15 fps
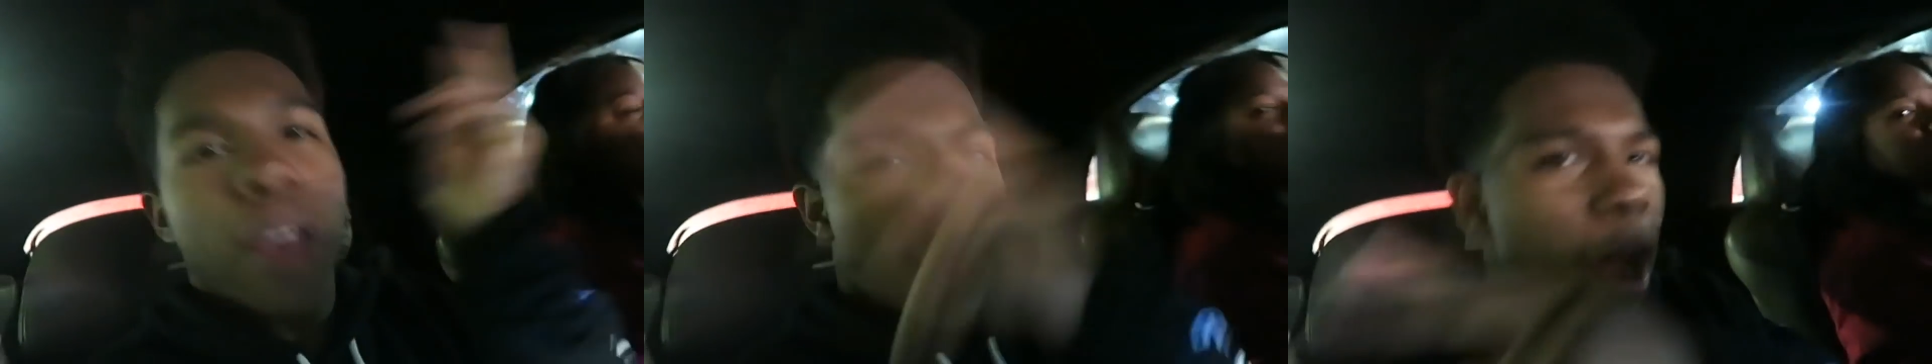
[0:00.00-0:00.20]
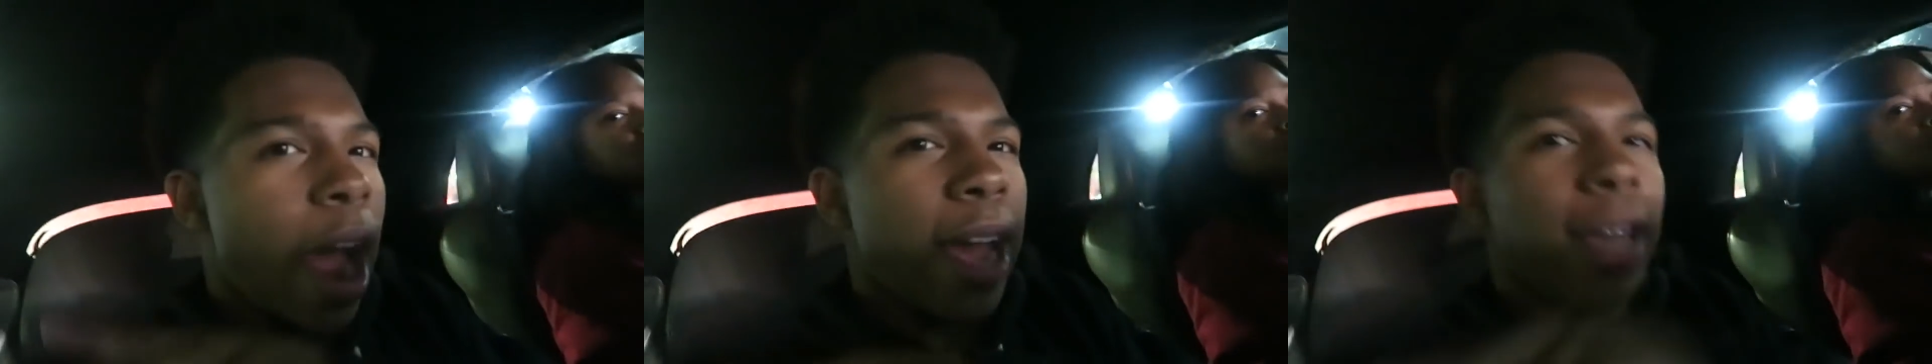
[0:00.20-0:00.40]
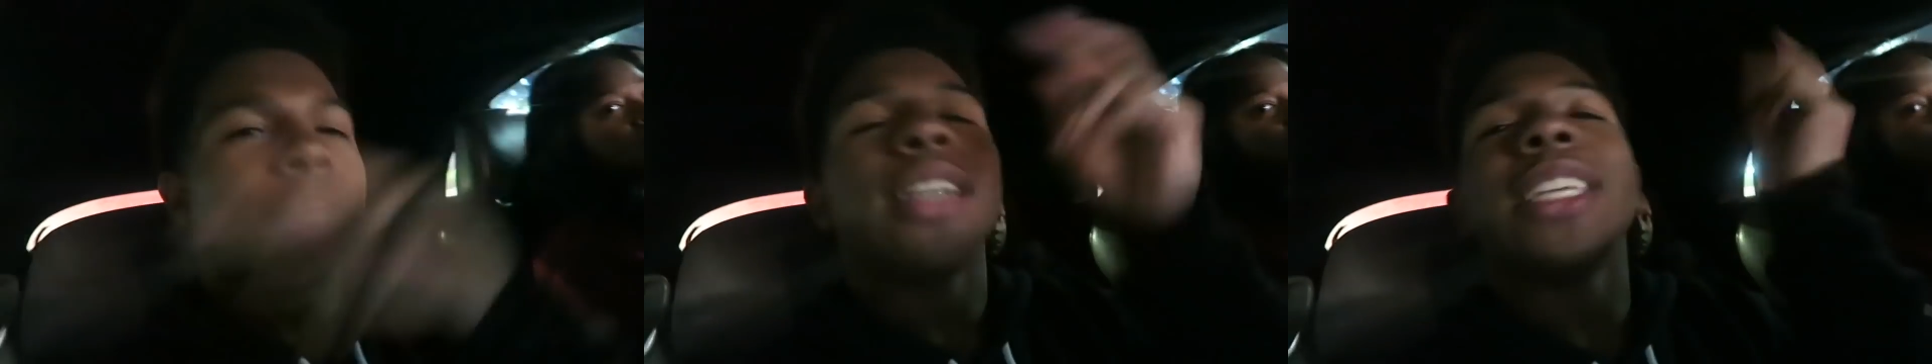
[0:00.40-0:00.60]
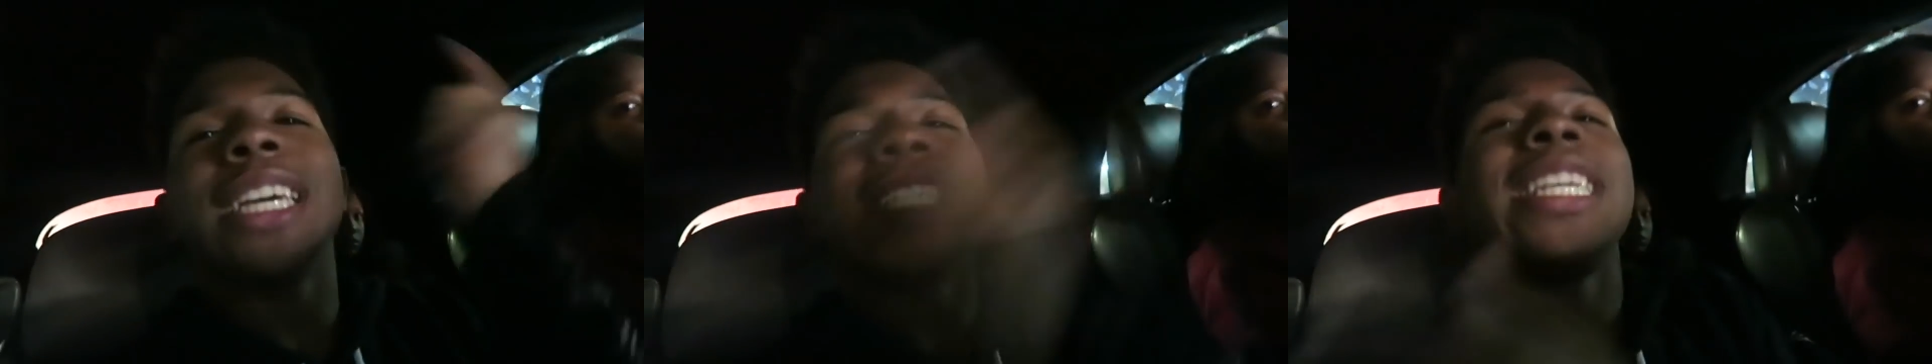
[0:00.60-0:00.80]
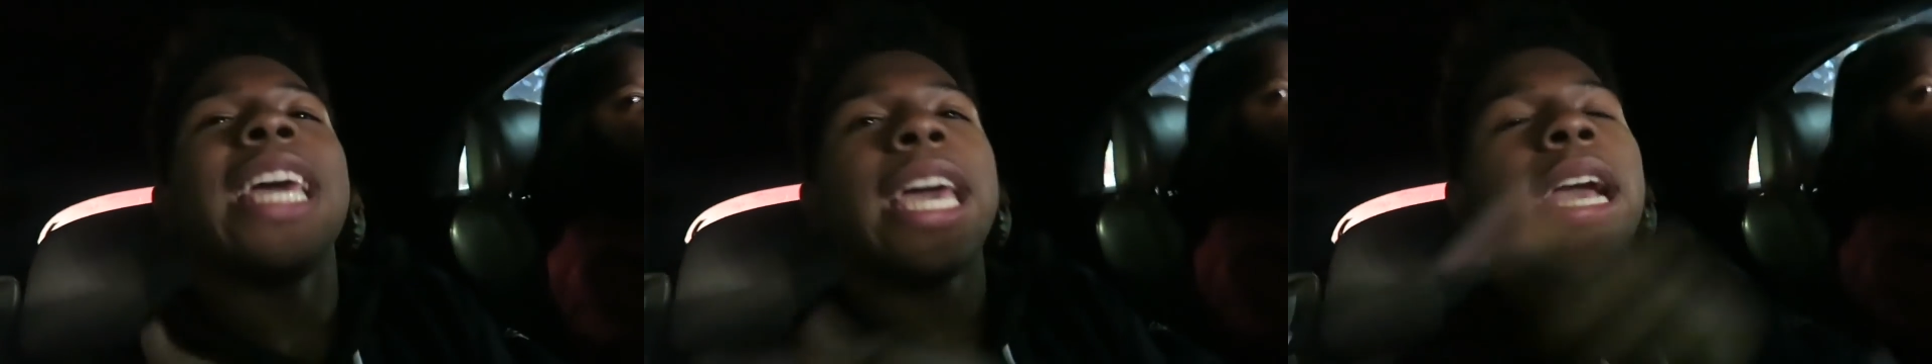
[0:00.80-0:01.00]
All right, yeah,
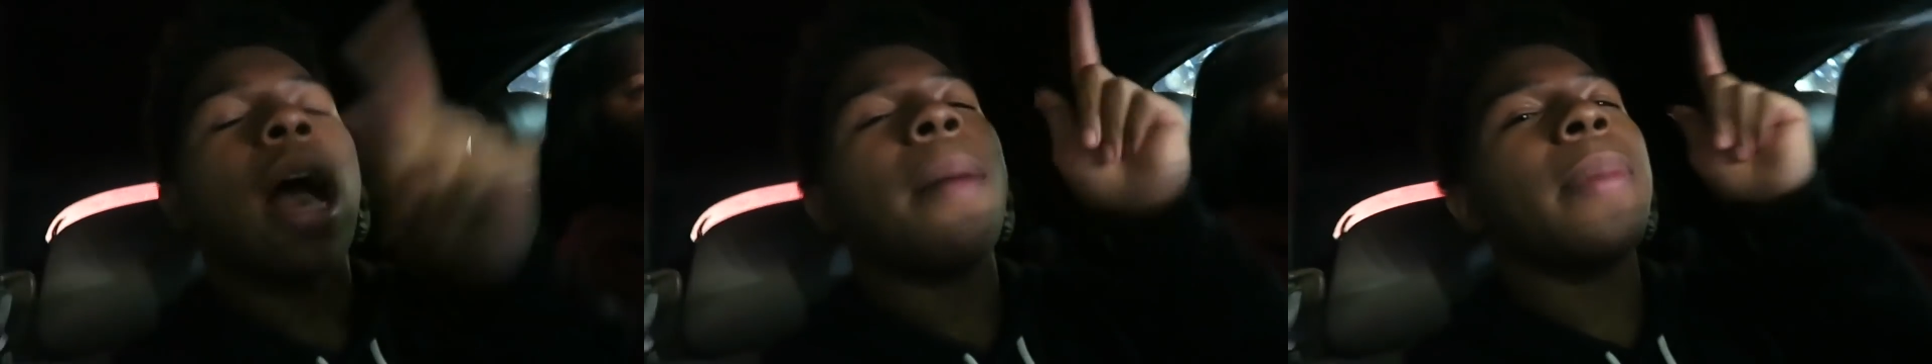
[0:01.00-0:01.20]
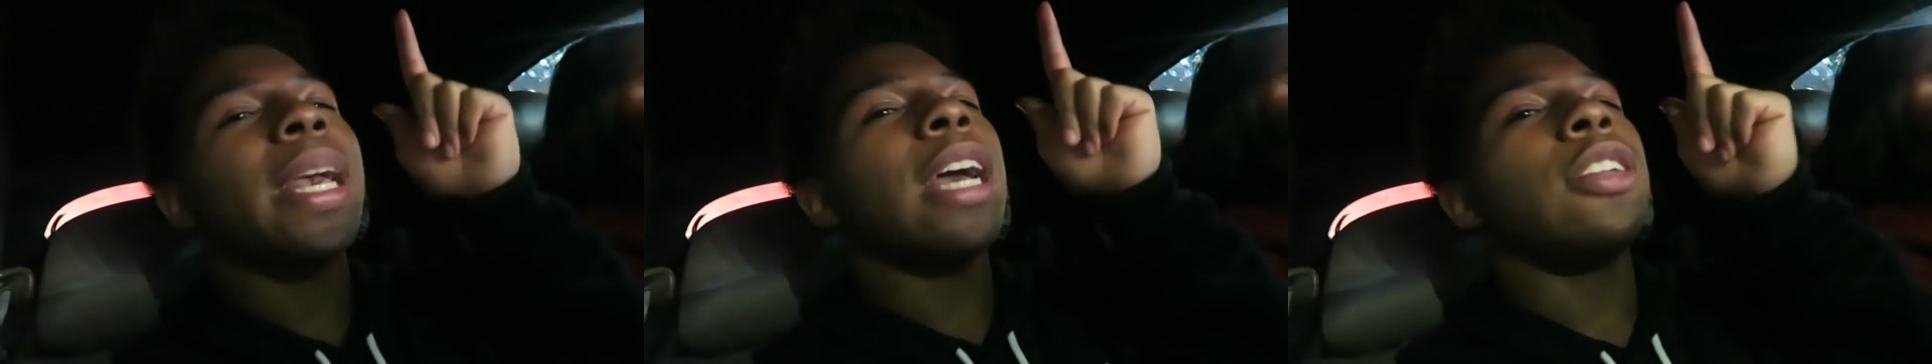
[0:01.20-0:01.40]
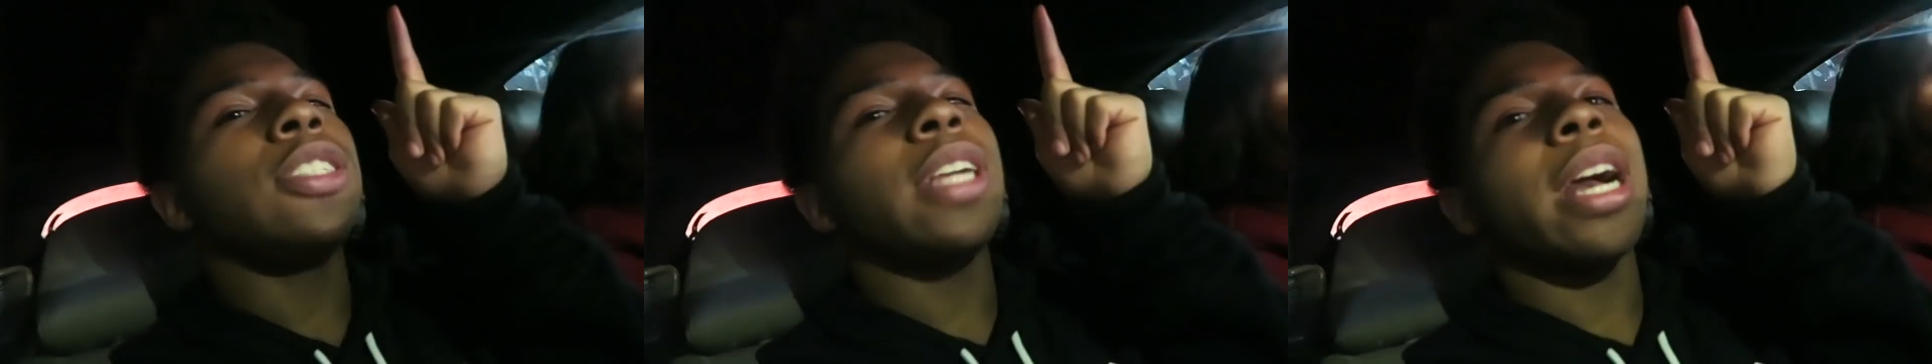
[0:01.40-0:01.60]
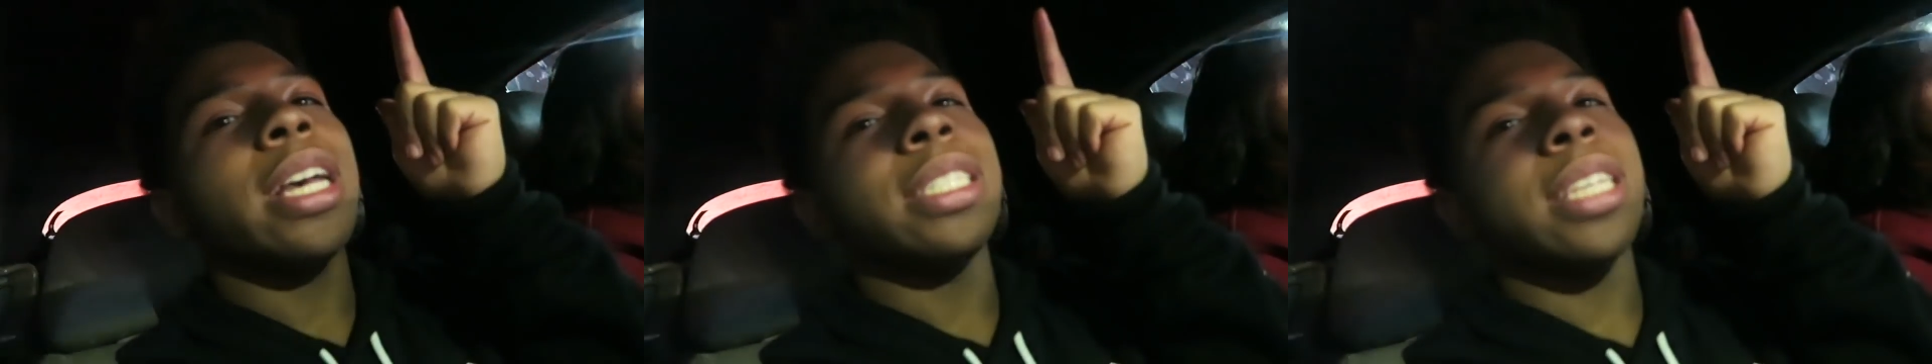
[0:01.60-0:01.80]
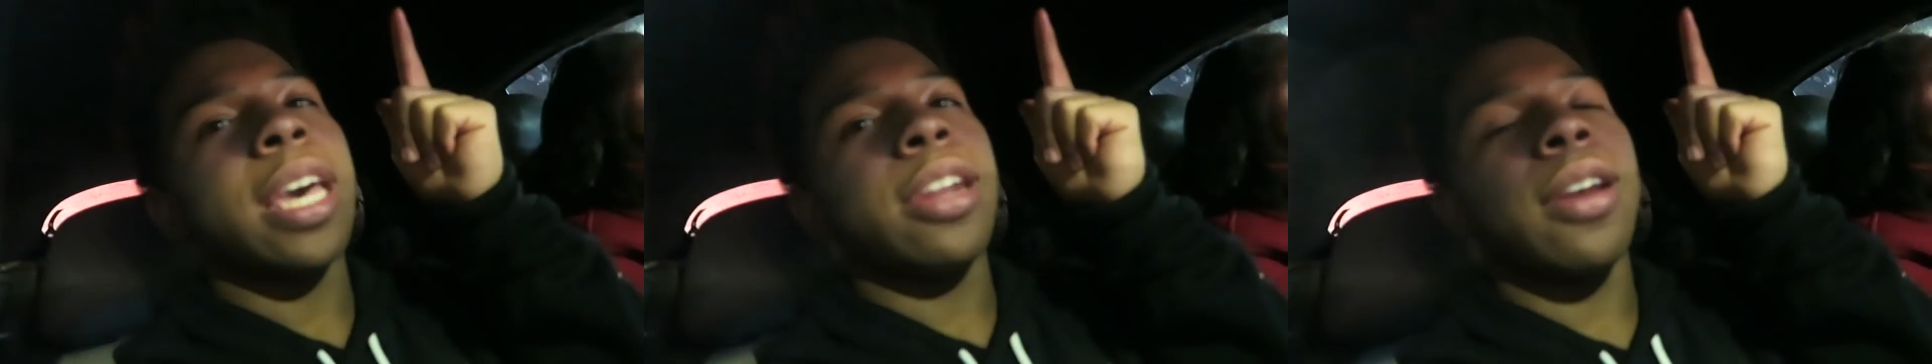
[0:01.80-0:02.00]
dig. I'm gonna catch you
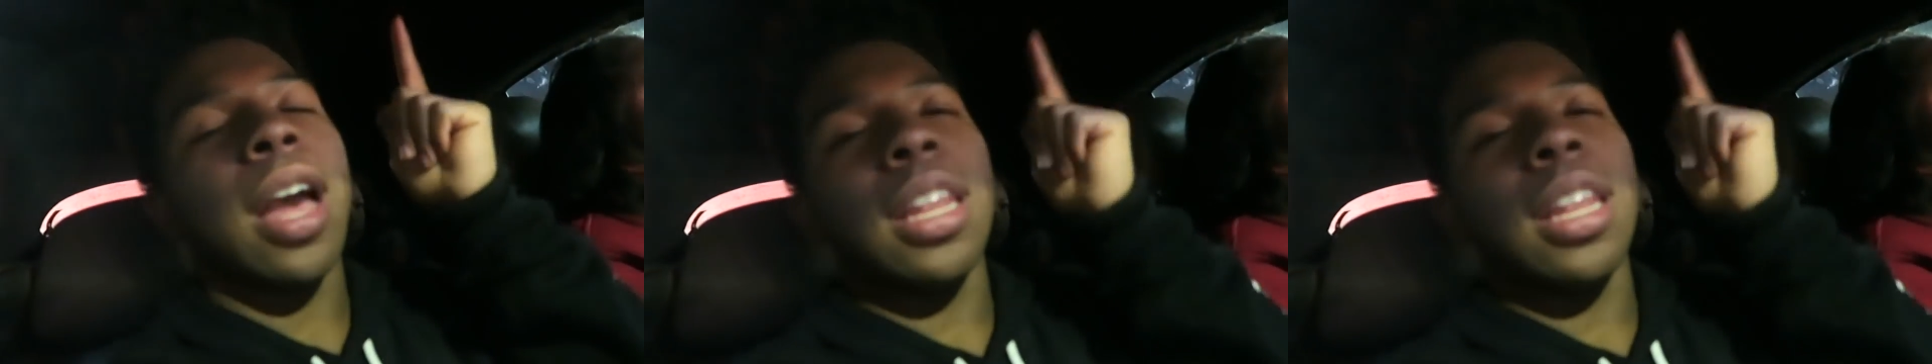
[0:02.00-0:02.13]
guys later.